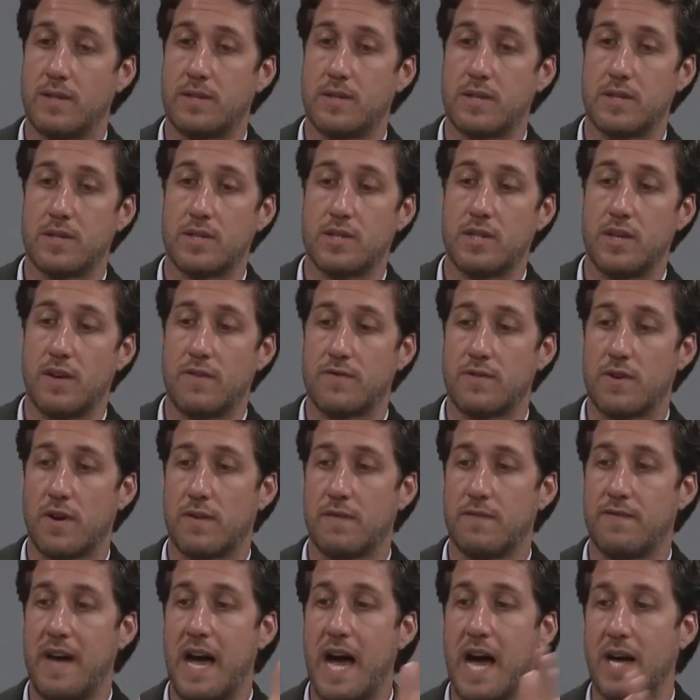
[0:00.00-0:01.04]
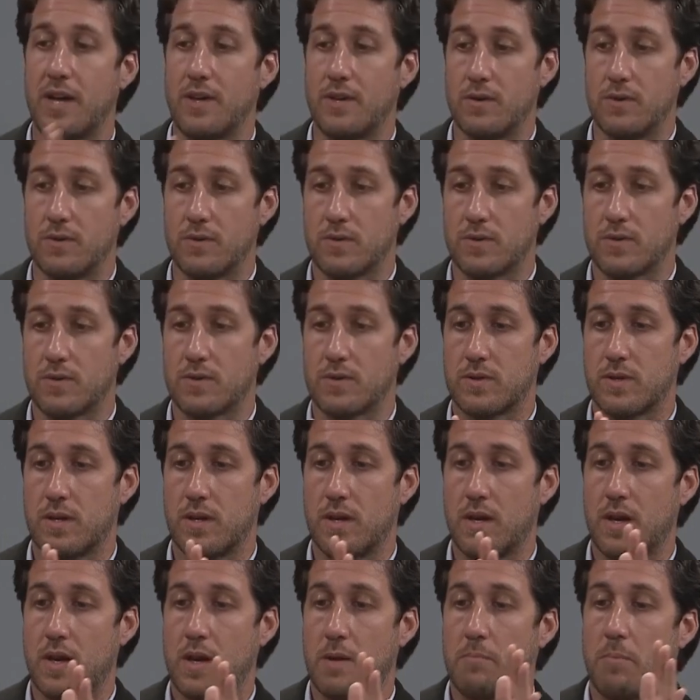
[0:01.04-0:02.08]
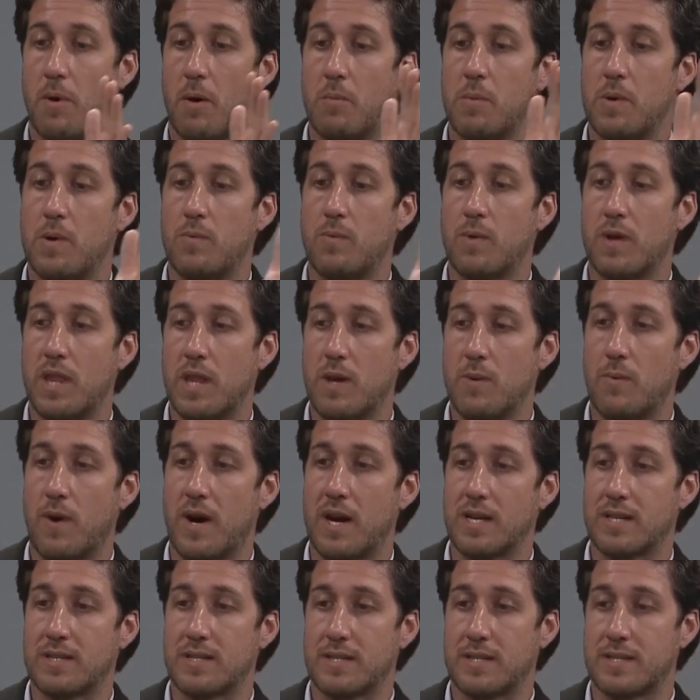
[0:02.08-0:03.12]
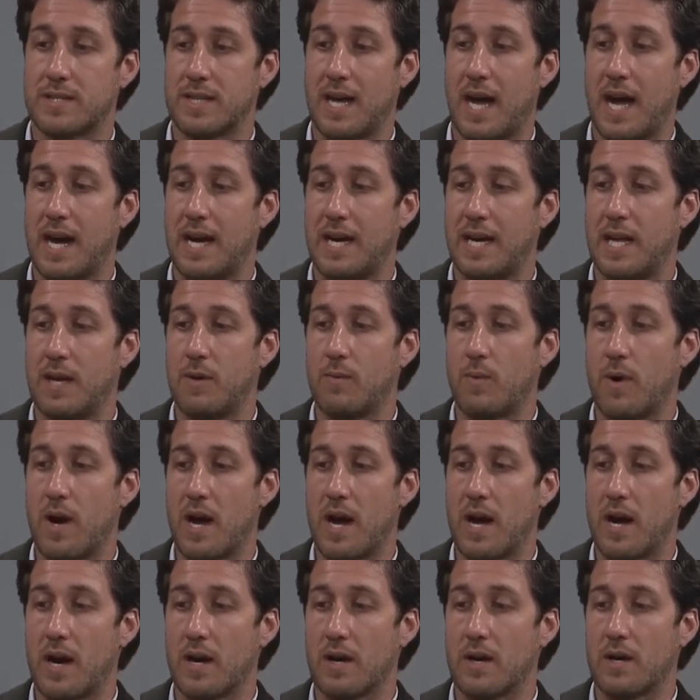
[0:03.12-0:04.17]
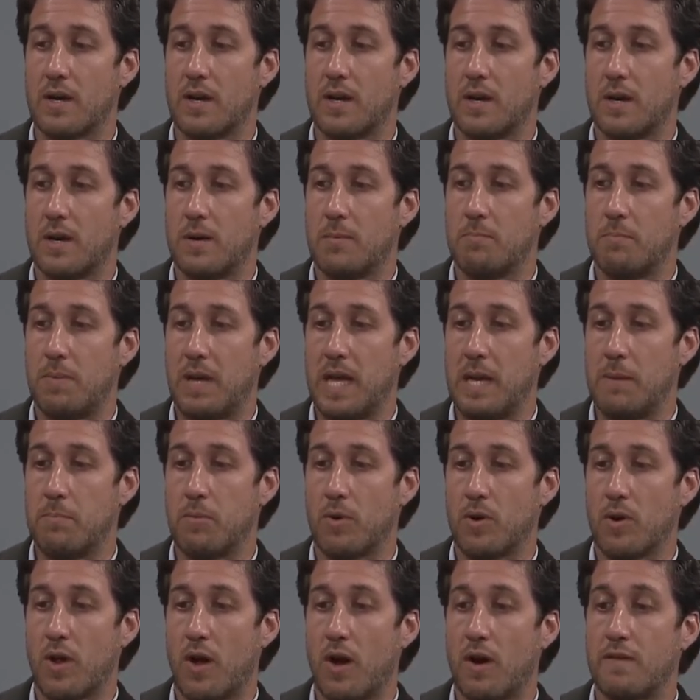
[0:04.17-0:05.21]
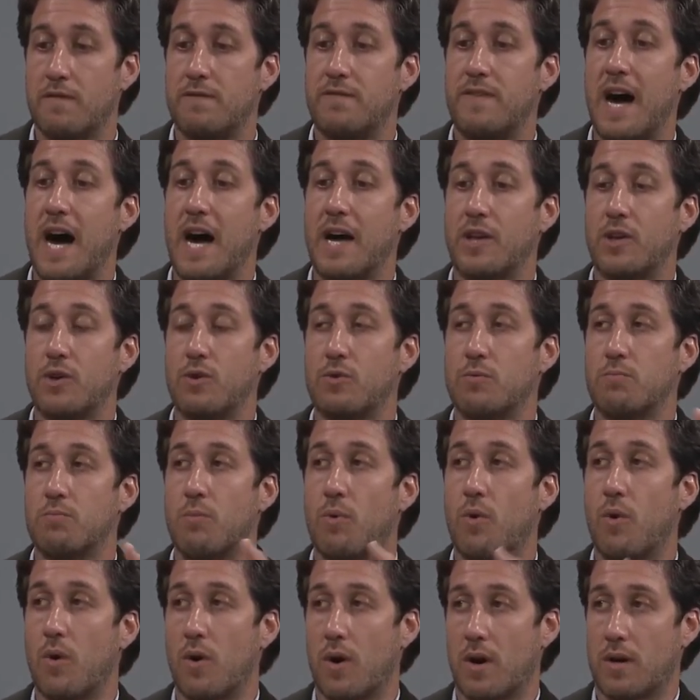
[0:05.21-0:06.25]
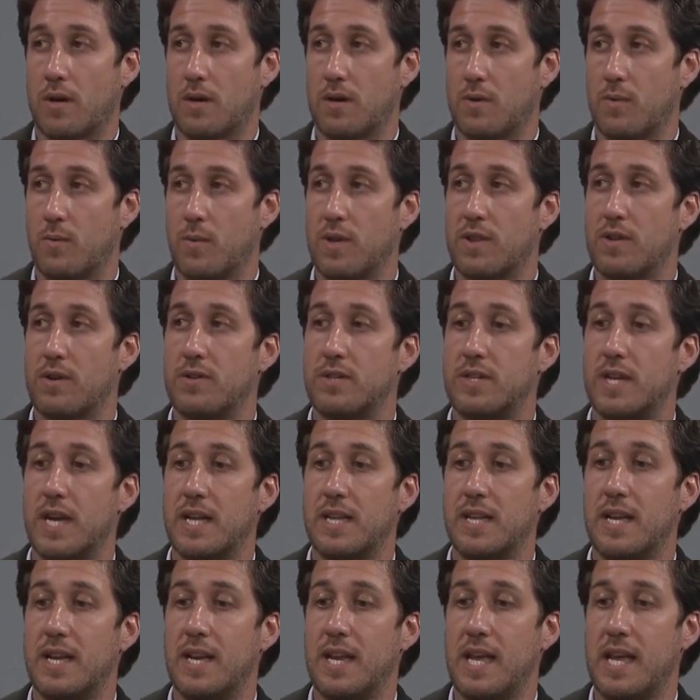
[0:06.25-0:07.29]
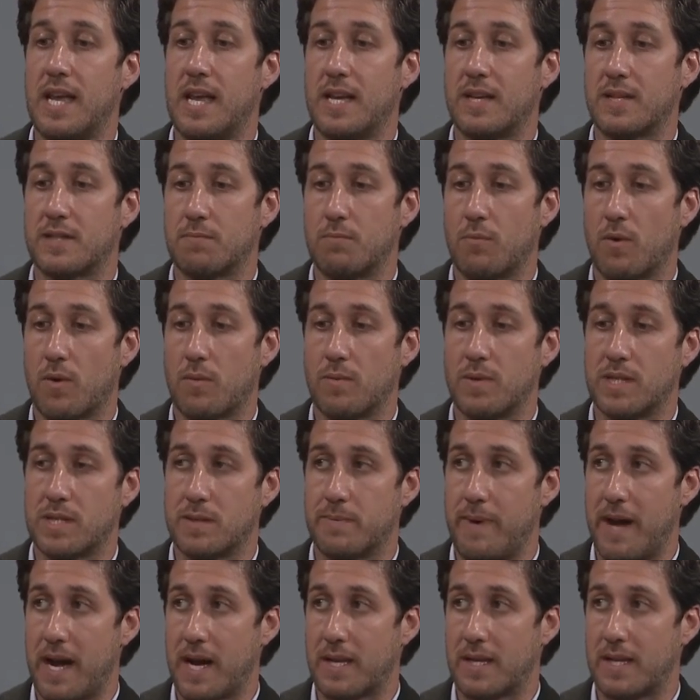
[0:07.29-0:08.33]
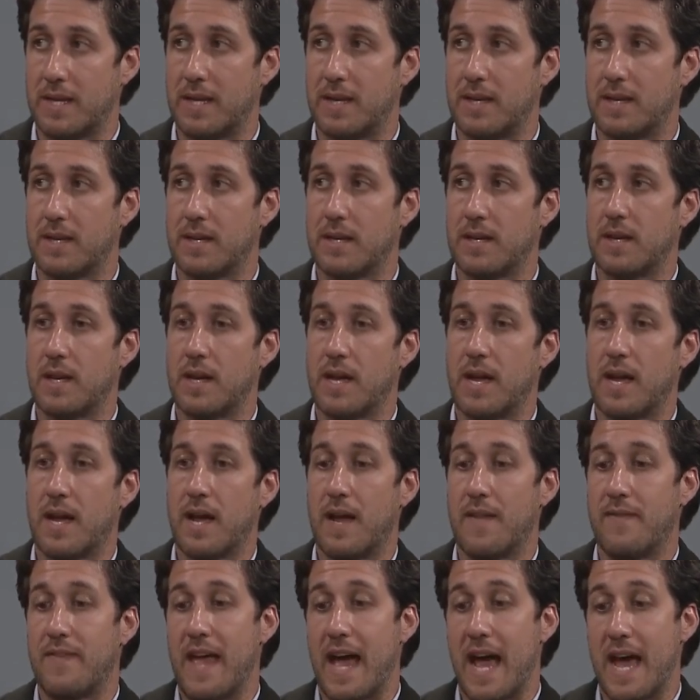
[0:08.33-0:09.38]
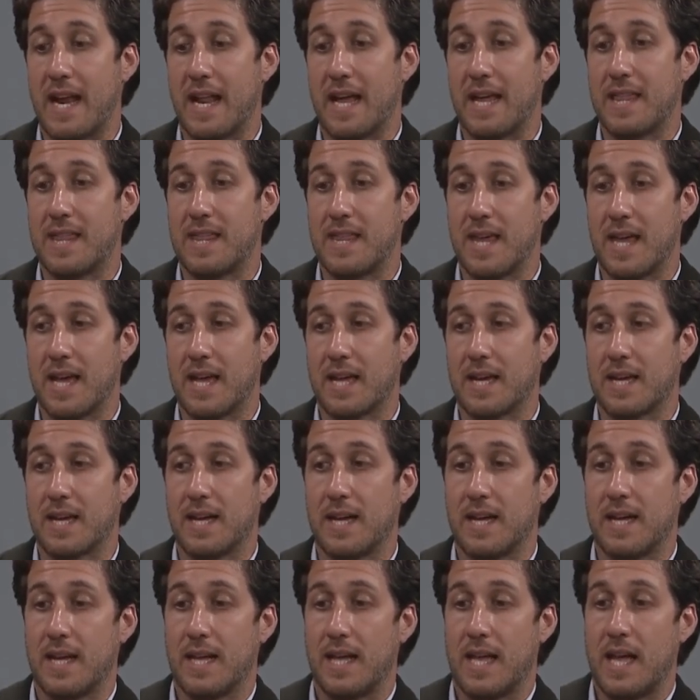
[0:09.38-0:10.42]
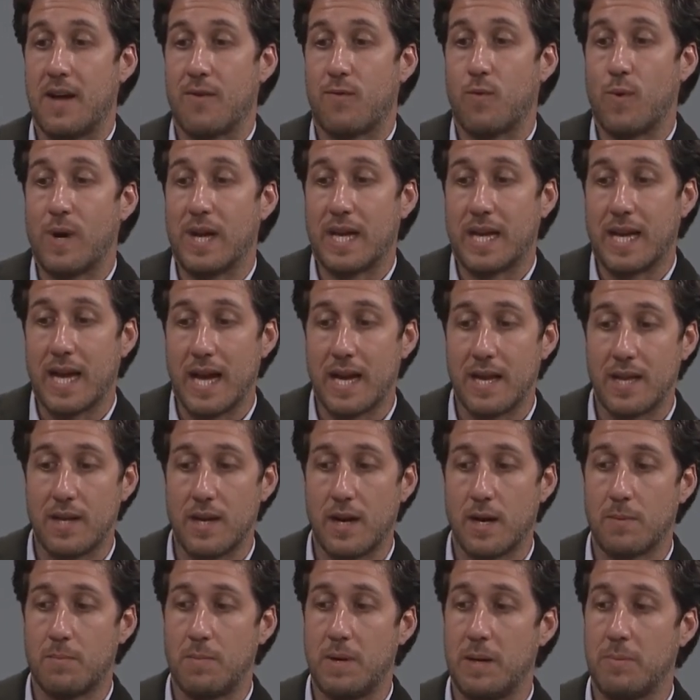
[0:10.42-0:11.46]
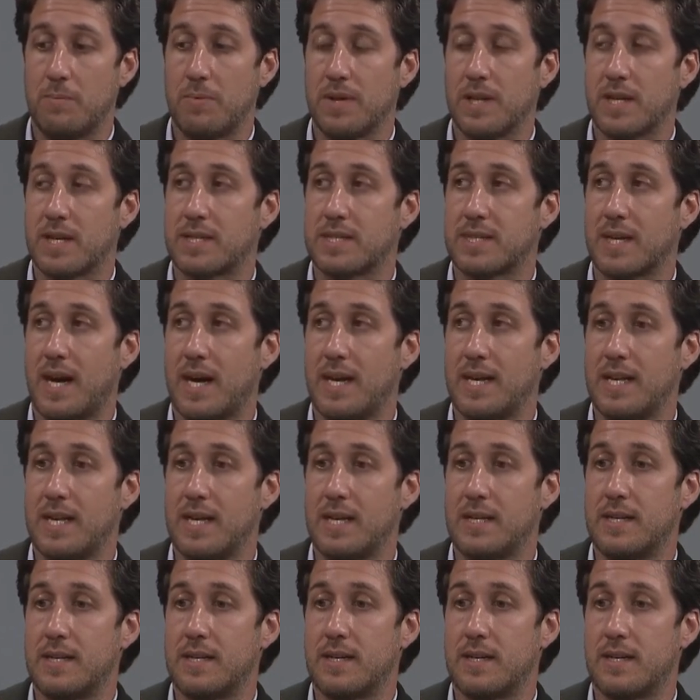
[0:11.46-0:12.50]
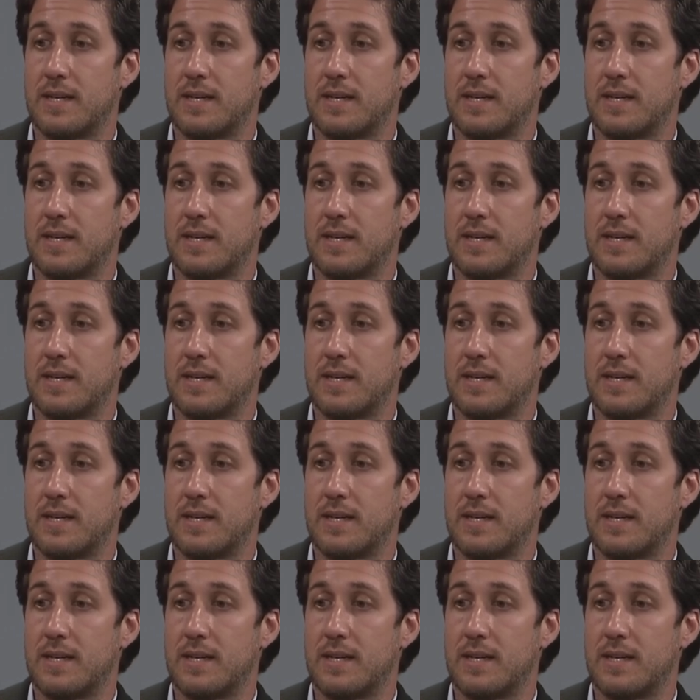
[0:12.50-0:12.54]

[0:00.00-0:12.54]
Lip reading: to shift our values. But we really want a society where people are valued more, where their dignity is more respected. And that, I think, if we get young people excited,